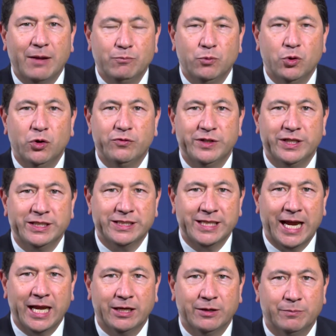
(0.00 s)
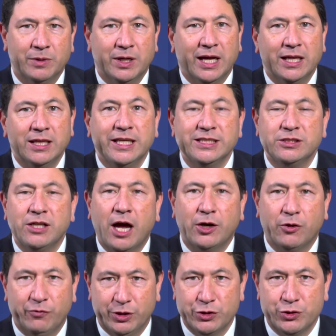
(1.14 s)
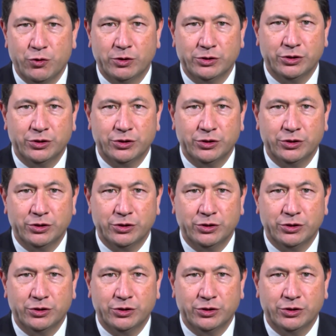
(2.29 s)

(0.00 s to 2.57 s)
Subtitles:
moved in tandem, at least not over the short